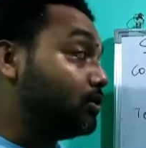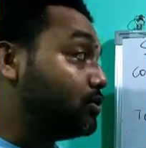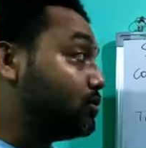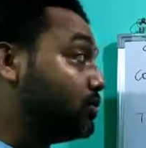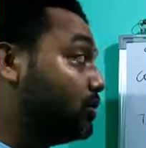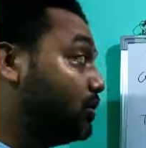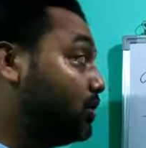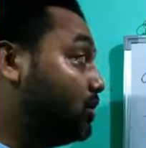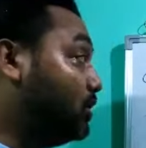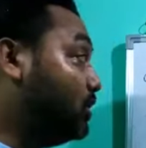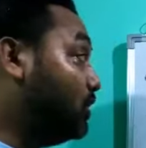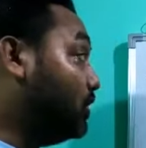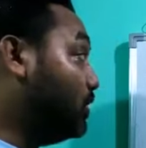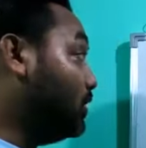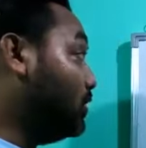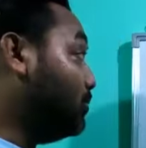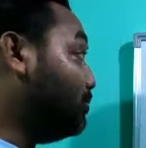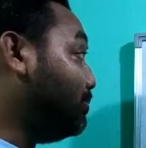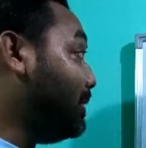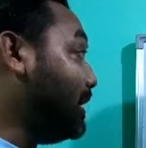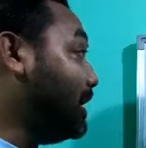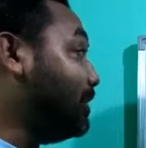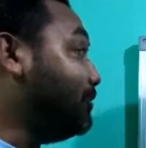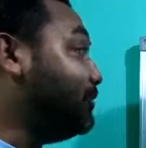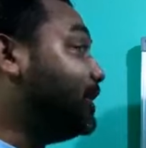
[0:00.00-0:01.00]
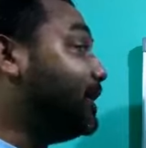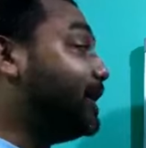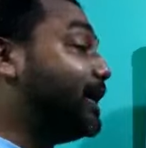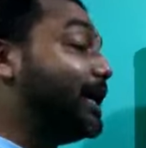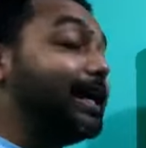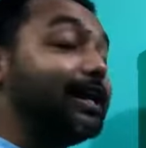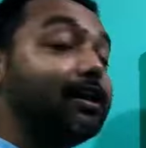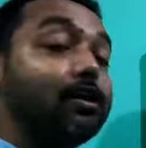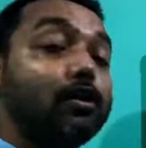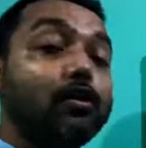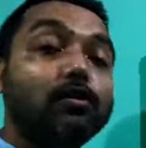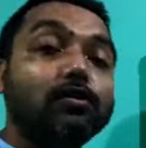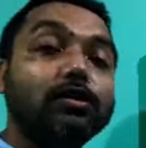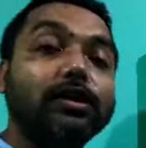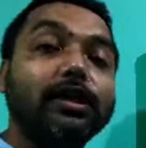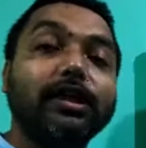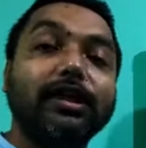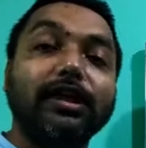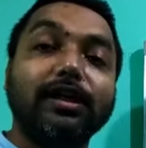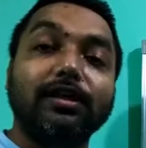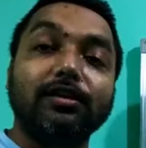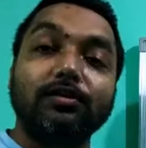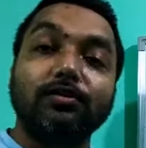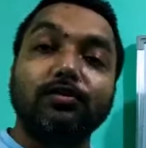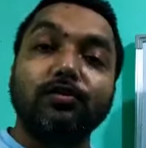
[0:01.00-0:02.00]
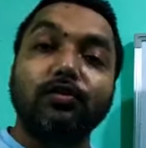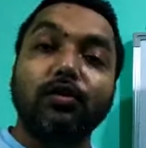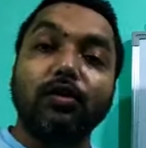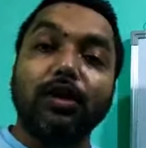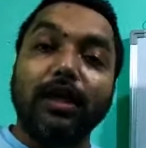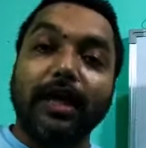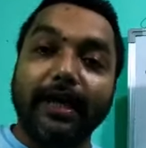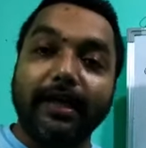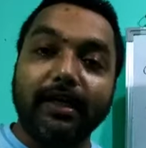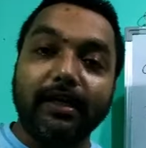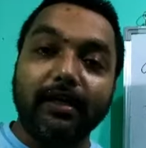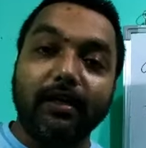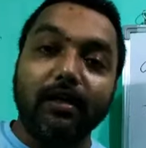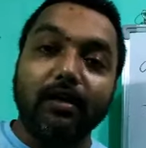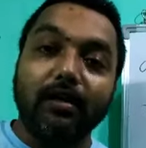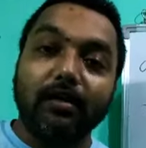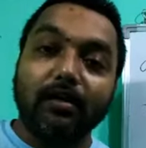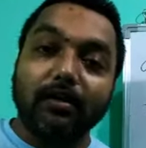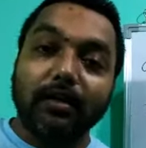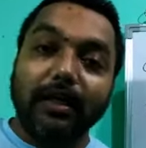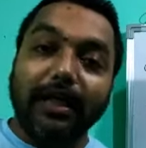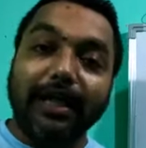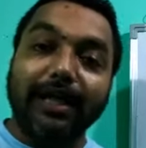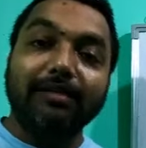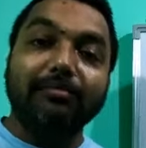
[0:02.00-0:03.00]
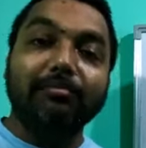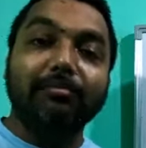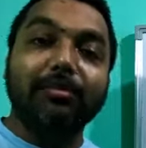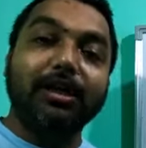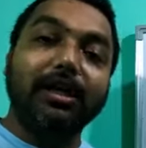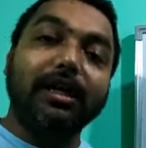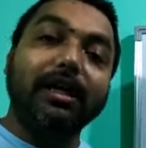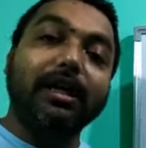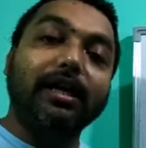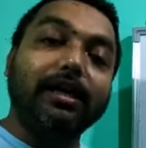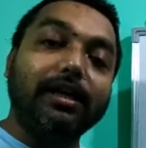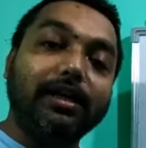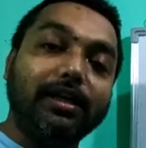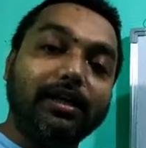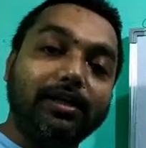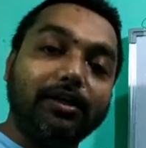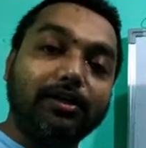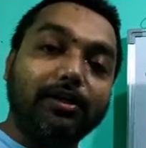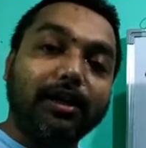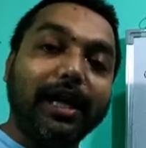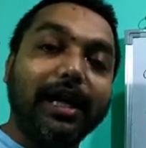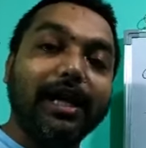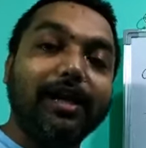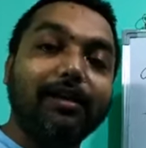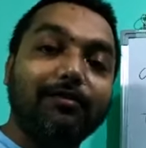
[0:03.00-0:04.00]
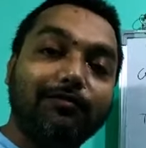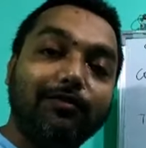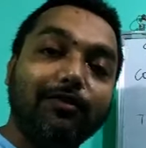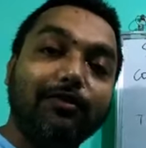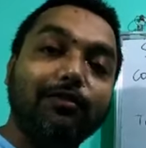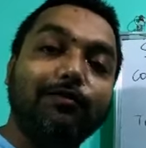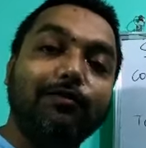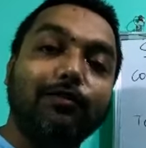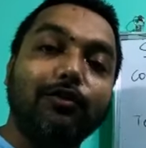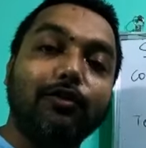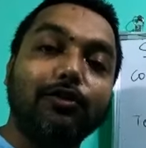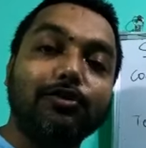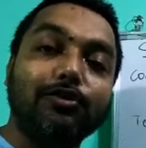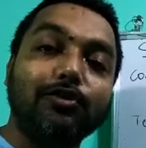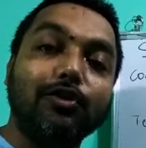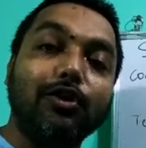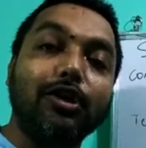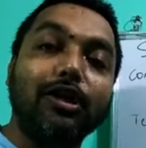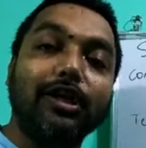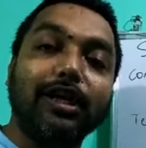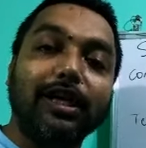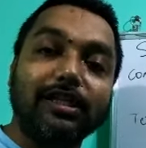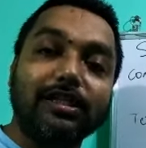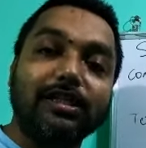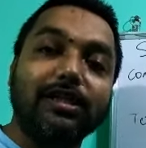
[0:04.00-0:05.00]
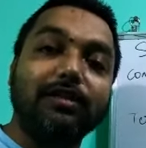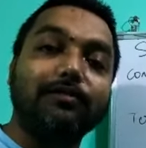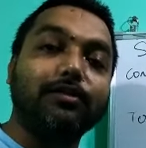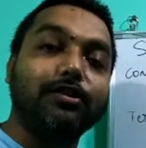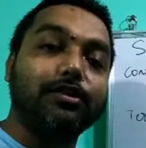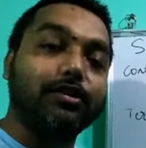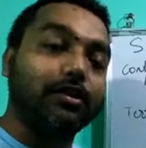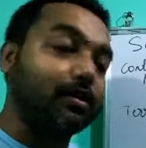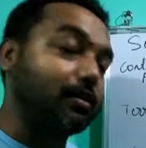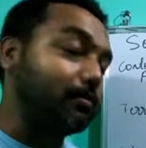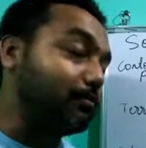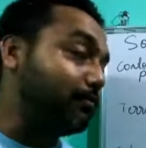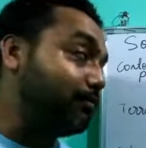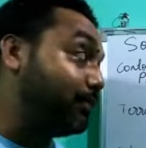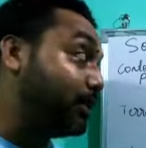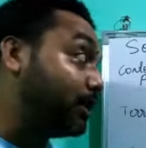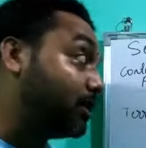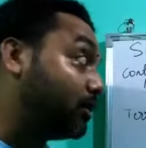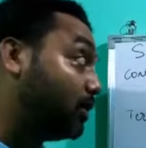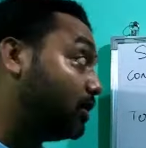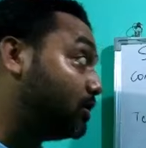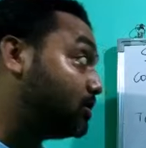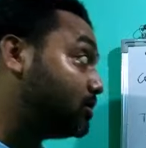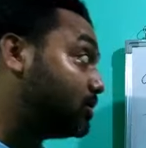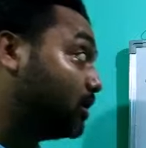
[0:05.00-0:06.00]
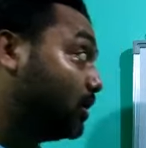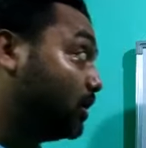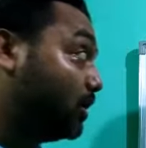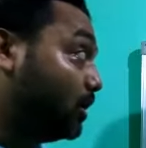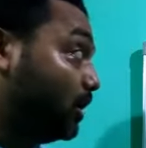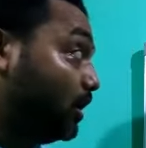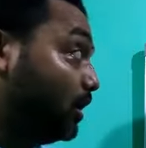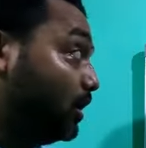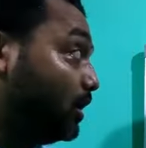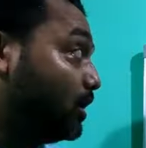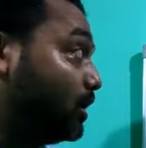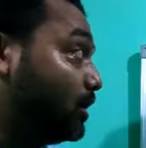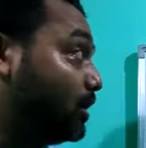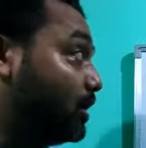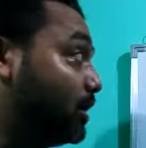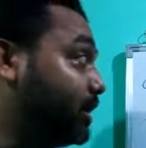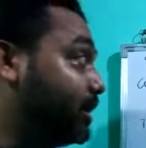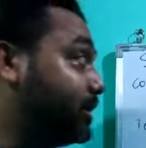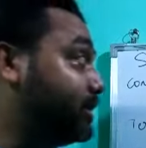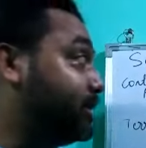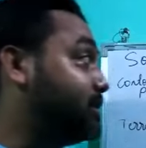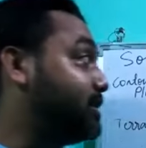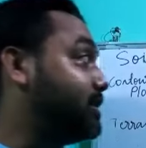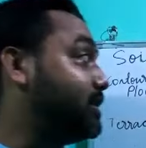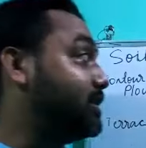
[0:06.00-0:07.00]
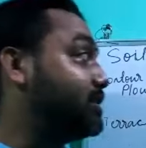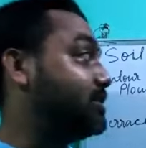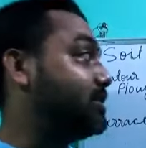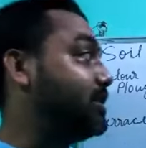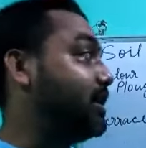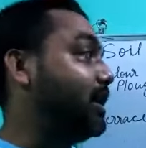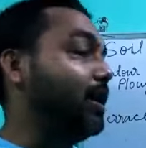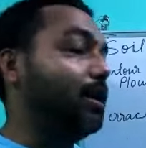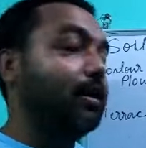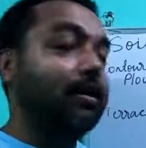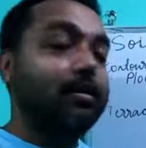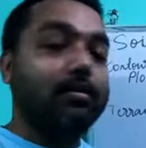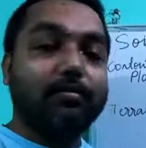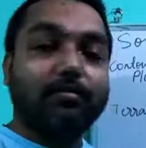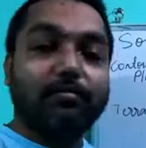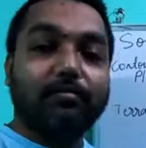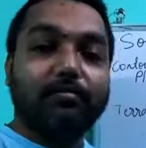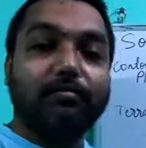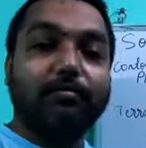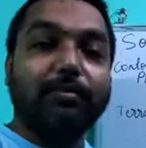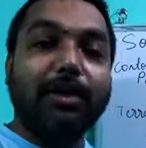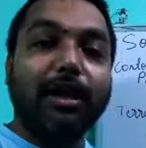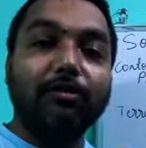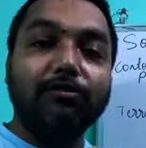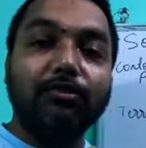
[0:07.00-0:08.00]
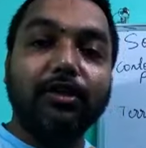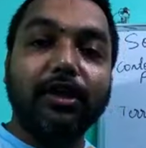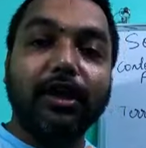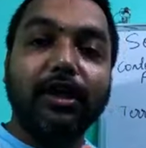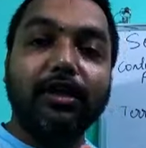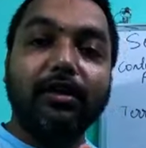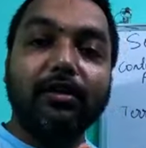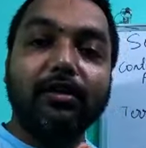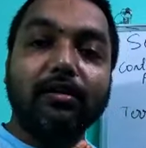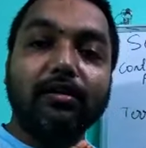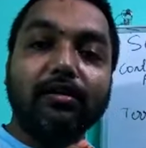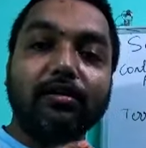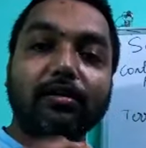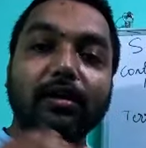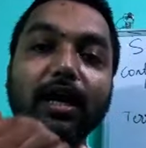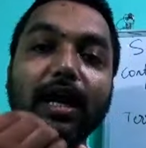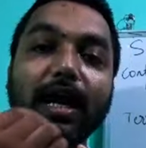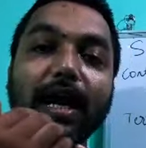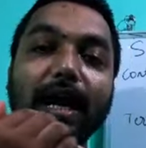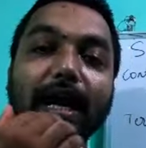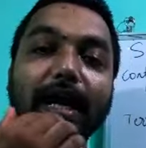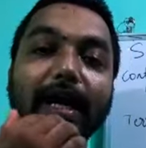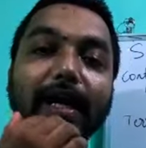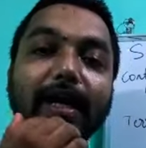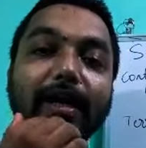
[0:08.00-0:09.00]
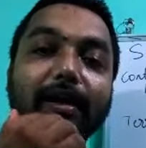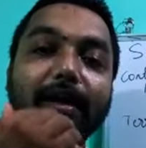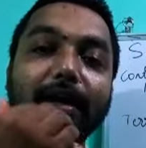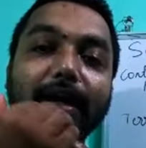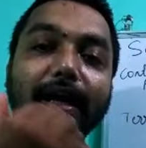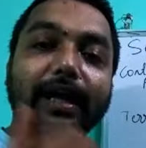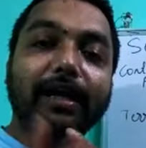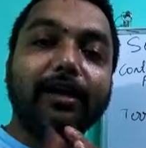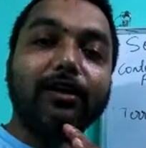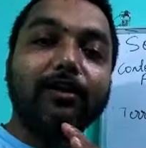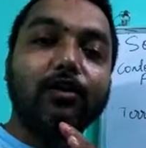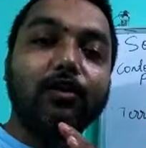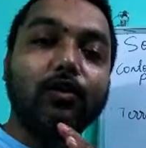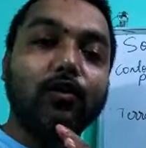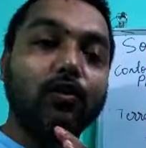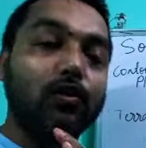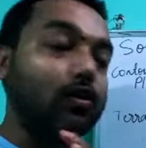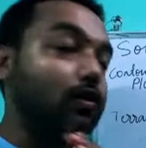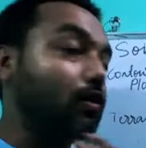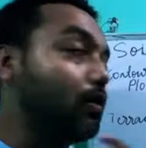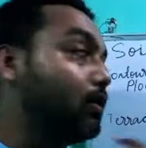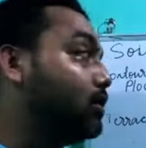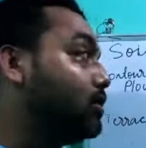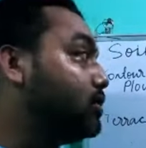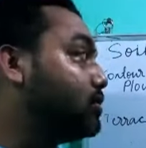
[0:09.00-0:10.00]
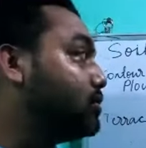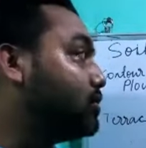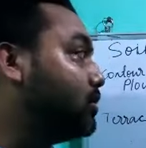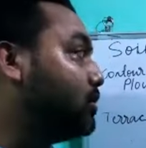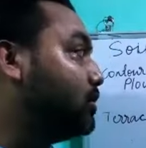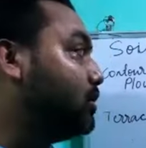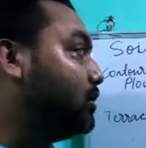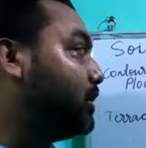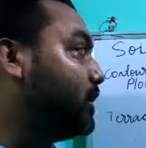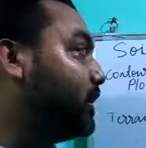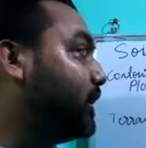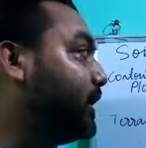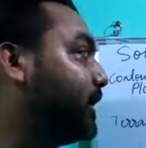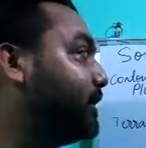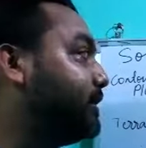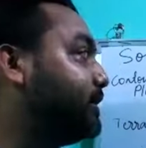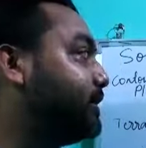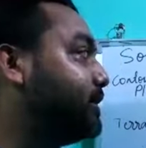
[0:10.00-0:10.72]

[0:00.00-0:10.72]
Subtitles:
So plowing along the control line can be helpful for soil conservation, because this is the mountain, high and low. So here